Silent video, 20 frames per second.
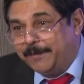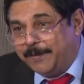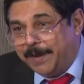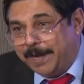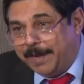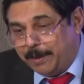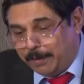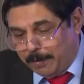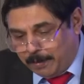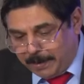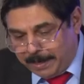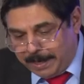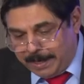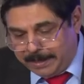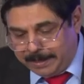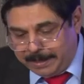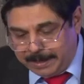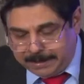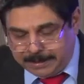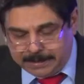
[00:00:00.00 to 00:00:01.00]
at the video.
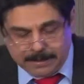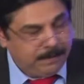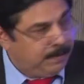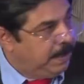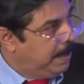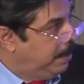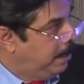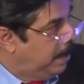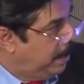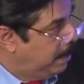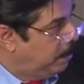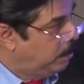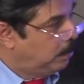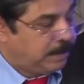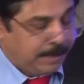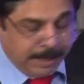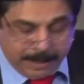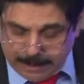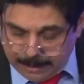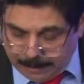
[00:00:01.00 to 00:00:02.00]
And this we are
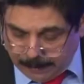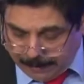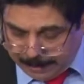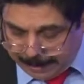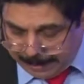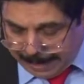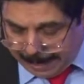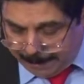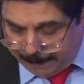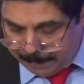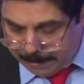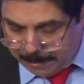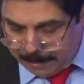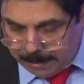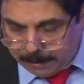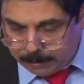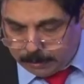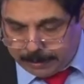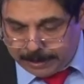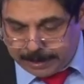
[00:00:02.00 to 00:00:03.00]
using in our lab.
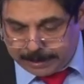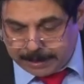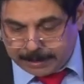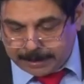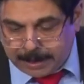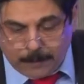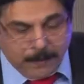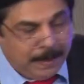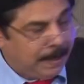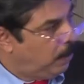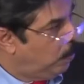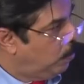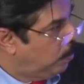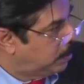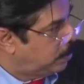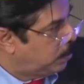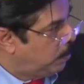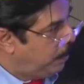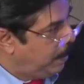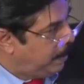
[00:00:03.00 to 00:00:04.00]
So this is how it
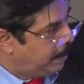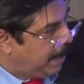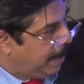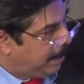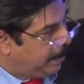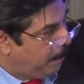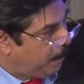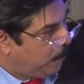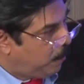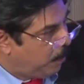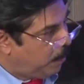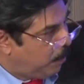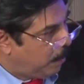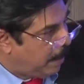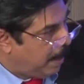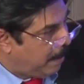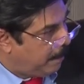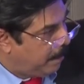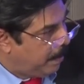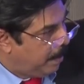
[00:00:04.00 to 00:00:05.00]
looks. So we take the
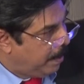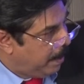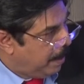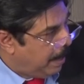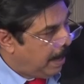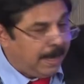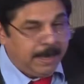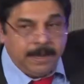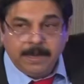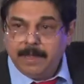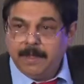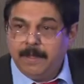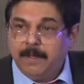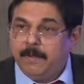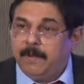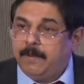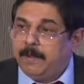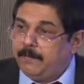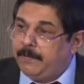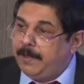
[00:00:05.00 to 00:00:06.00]
photograph and
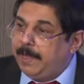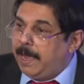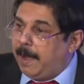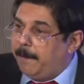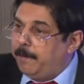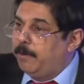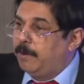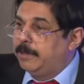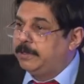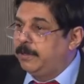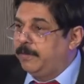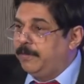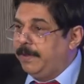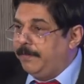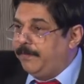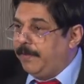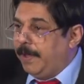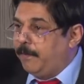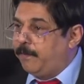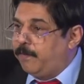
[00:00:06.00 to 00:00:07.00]
we upload. So
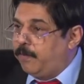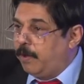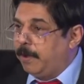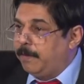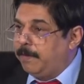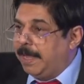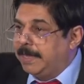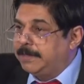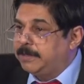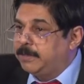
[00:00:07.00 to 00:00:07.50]
if we have 4